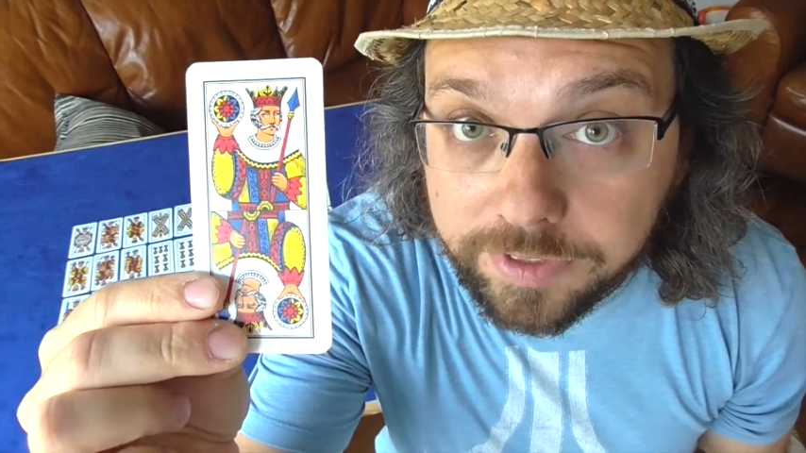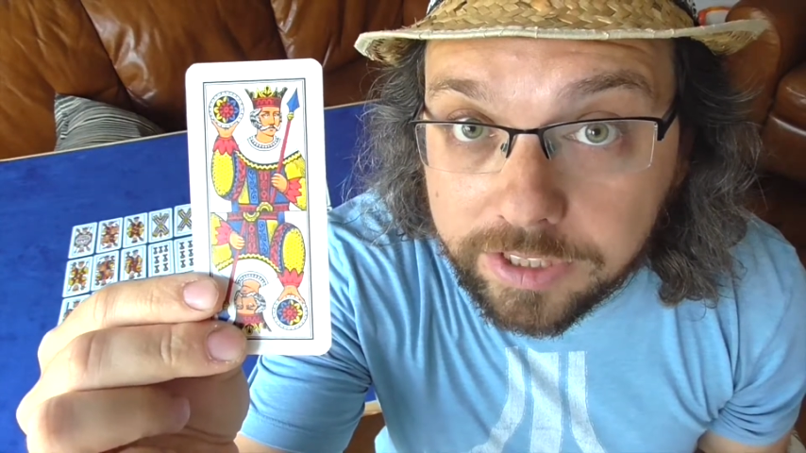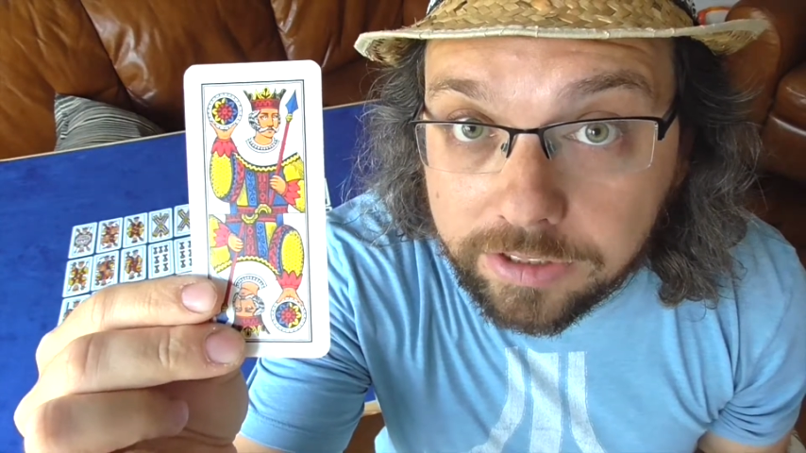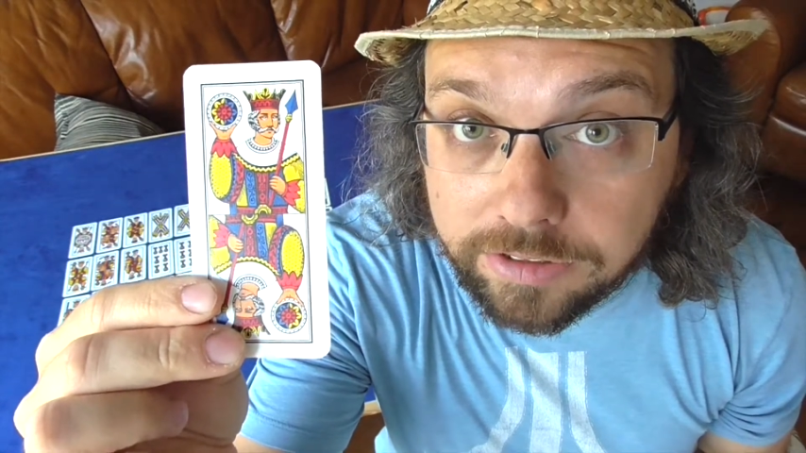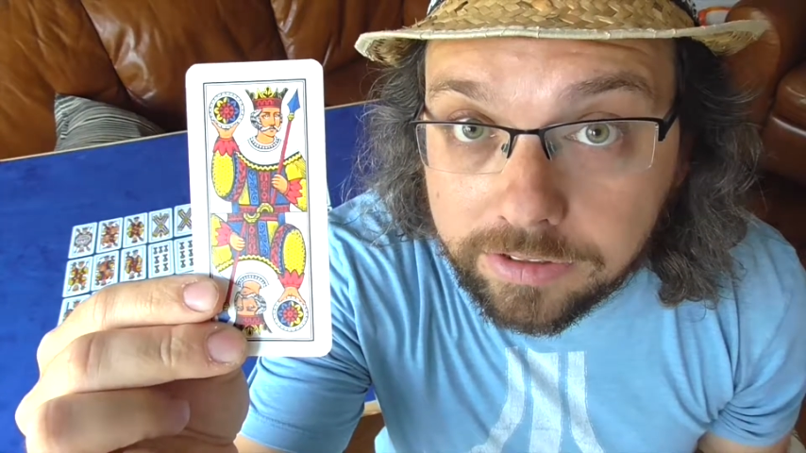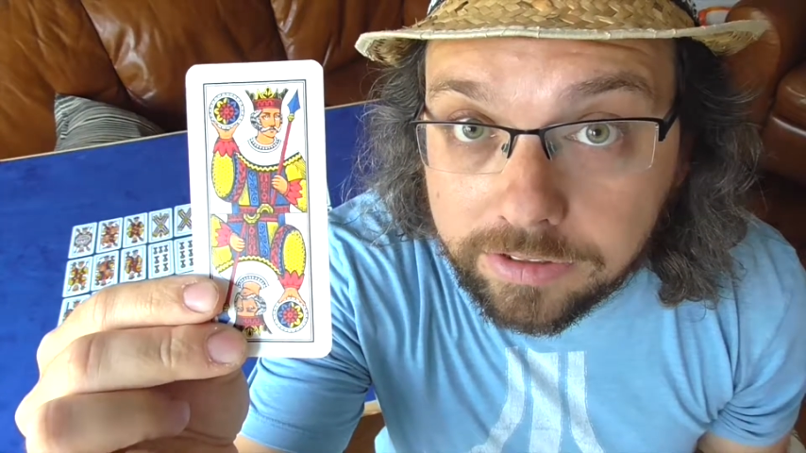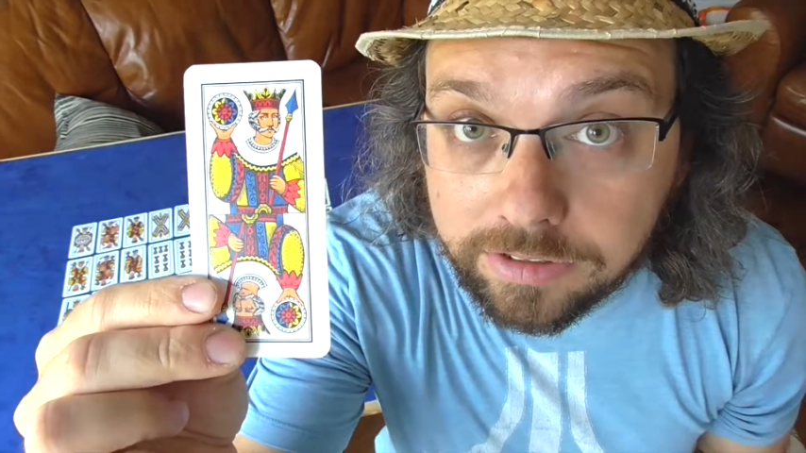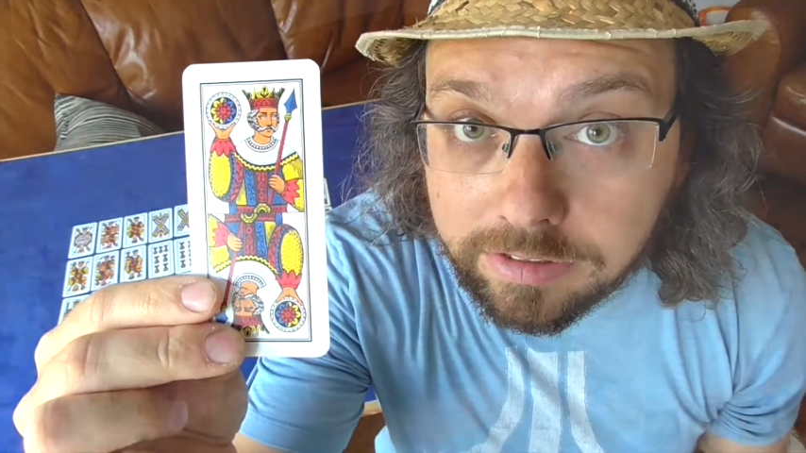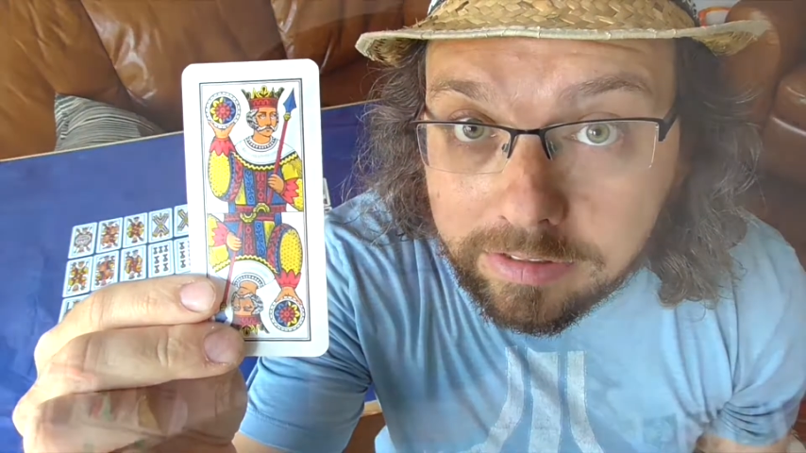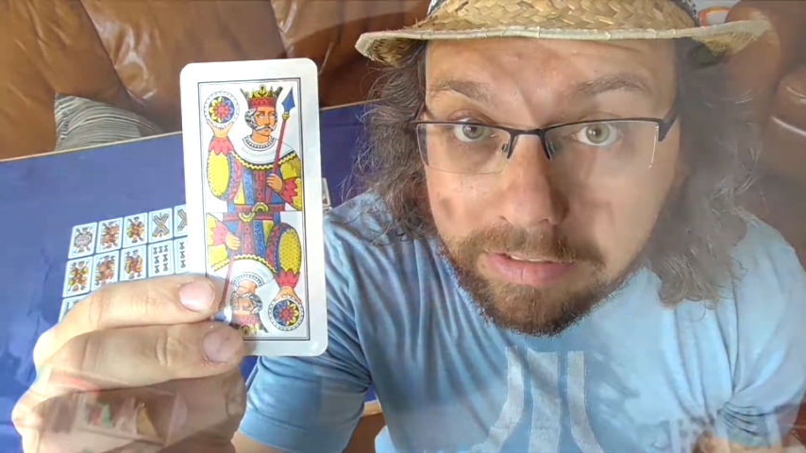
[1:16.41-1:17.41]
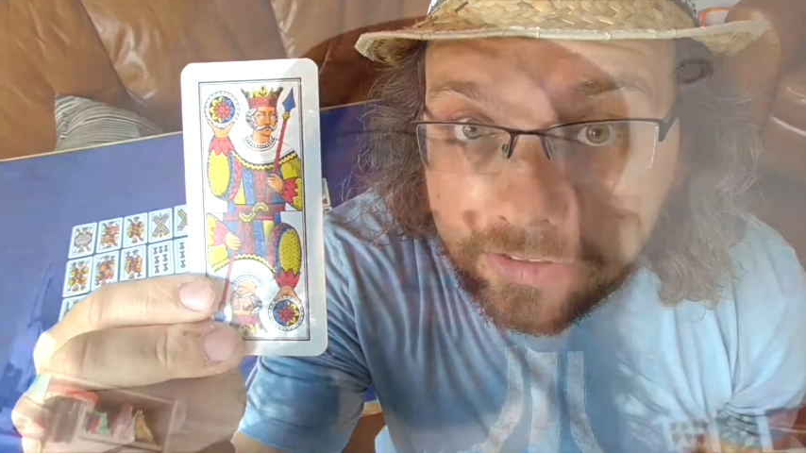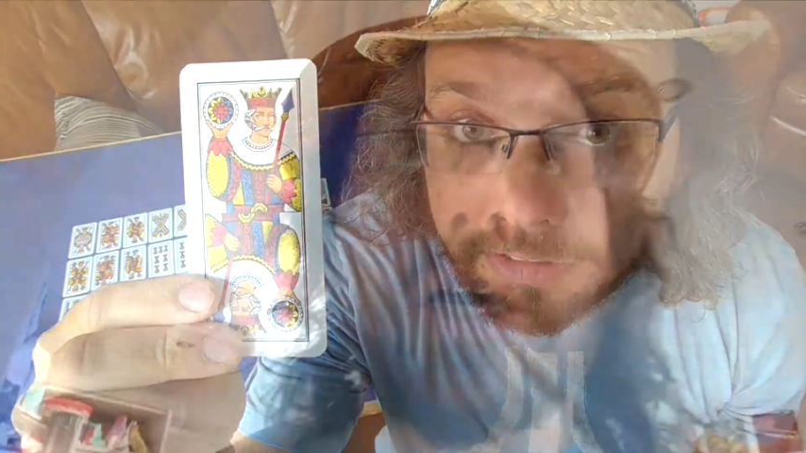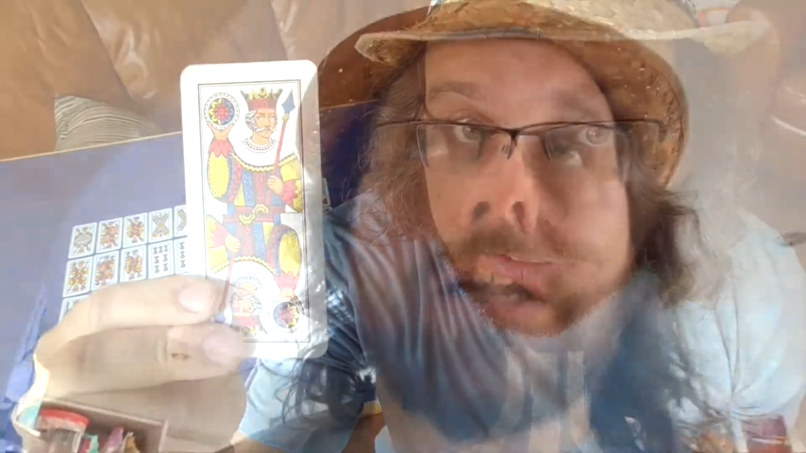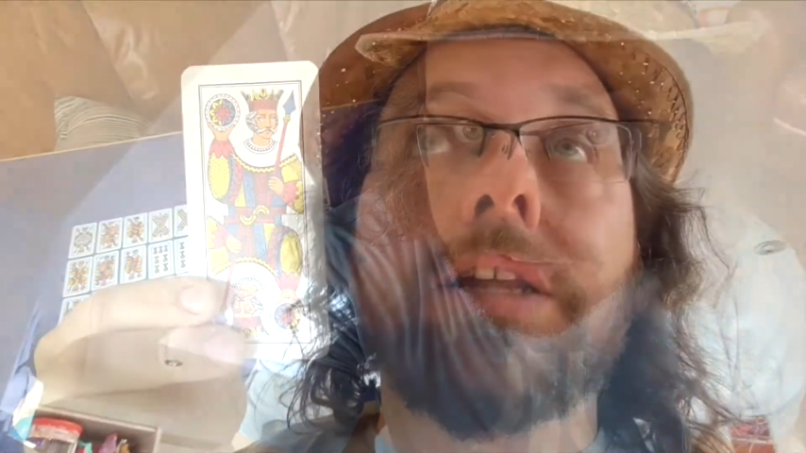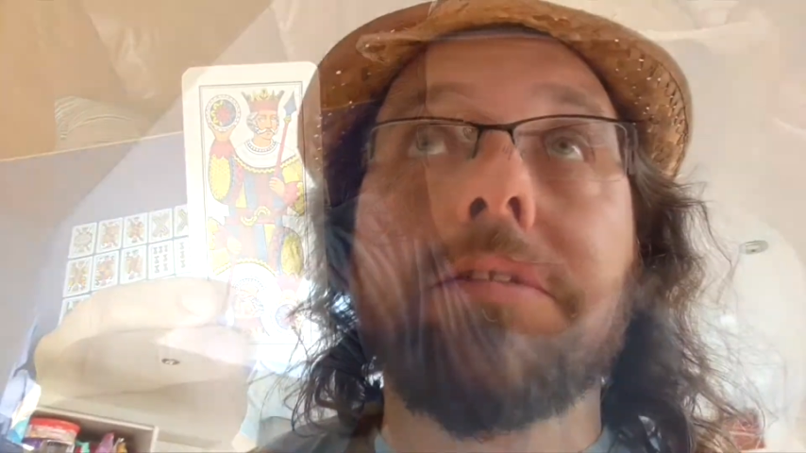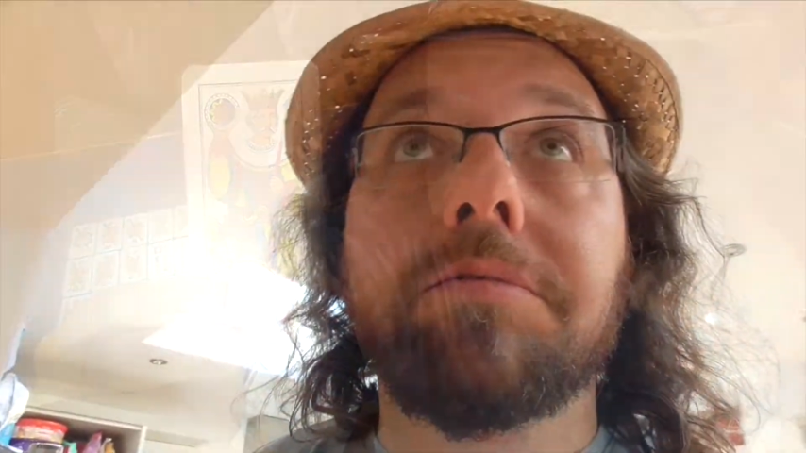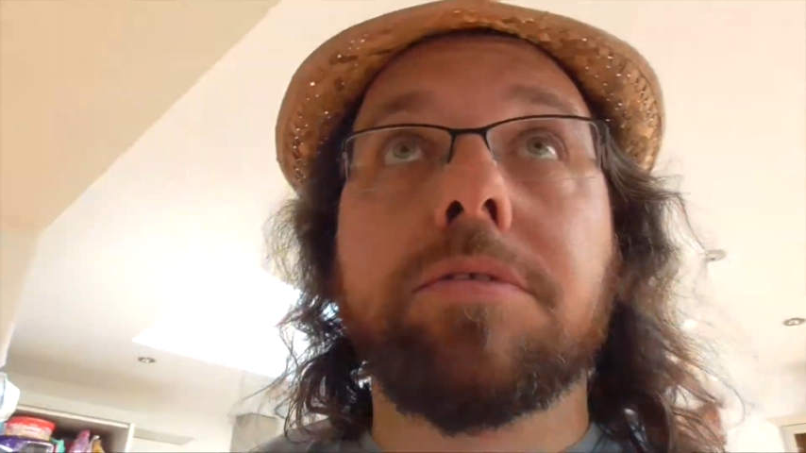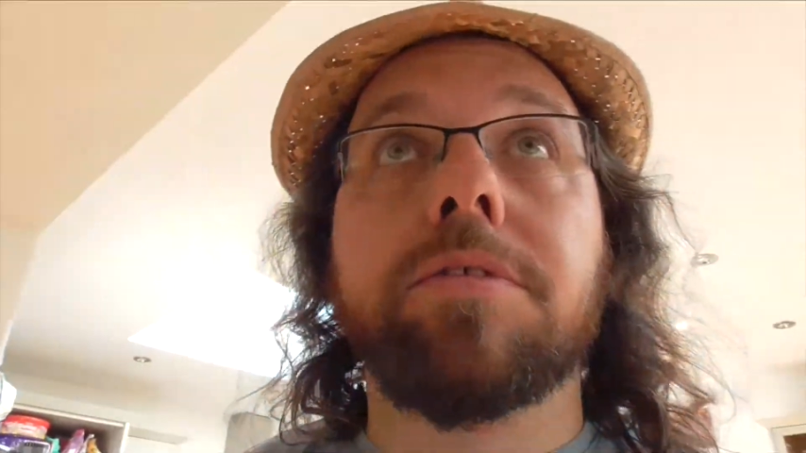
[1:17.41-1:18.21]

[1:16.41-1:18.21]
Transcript: video. Bresciane,